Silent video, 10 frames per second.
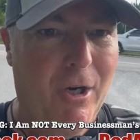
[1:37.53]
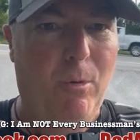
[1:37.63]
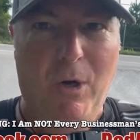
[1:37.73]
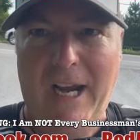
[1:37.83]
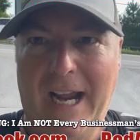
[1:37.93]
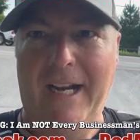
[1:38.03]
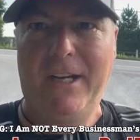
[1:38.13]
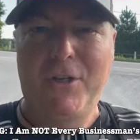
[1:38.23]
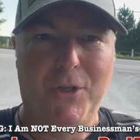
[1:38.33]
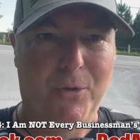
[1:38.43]
We're
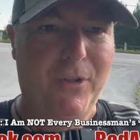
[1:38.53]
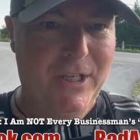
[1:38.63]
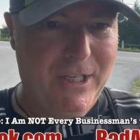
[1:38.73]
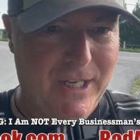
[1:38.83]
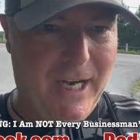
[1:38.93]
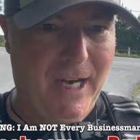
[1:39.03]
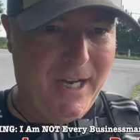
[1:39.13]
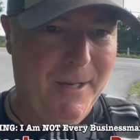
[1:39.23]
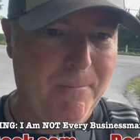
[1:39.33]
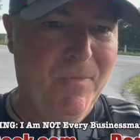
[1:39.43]
heading to the uh,
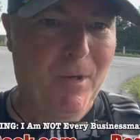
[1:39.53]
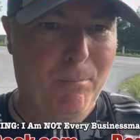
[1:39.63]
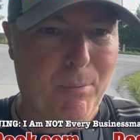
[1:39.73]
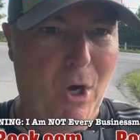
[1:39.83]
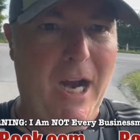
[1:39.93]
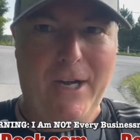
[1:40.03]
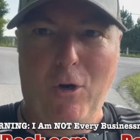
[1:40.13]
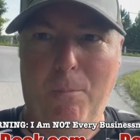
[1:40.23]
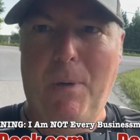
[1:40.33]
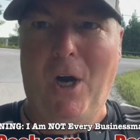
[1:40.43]

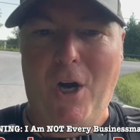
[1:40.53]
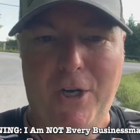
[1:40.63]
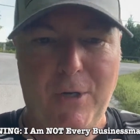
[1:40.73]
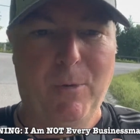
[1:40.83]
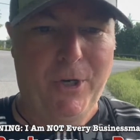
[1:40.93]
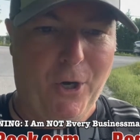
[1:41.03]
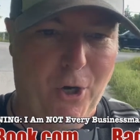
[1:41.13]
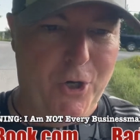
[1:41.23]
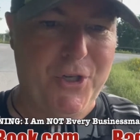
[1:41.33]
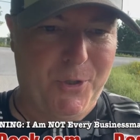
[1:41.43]
bridal party
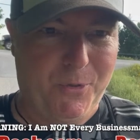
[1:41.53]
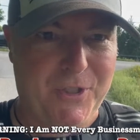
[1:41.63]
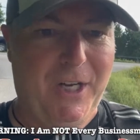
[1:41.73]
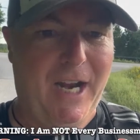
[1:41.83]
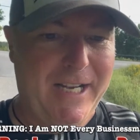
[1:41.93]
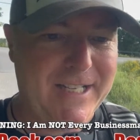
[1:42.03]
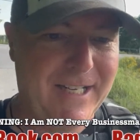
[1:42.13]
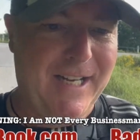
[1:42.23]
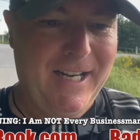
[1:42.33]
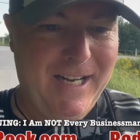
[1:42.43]
rehearsal tonight
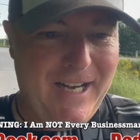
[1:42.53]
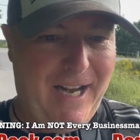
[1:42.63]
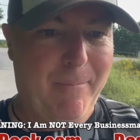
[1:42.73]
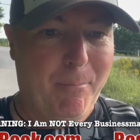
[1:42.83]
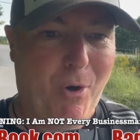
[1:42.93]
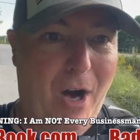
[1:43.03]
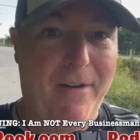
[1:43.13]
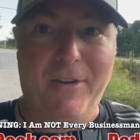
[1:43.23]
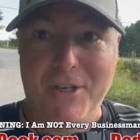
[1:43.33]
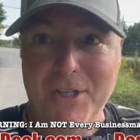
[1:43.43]
and
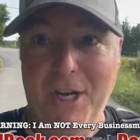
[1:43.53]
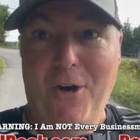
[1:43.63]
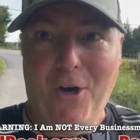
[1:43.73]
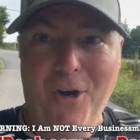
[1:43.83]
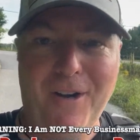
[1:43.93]
private dinner.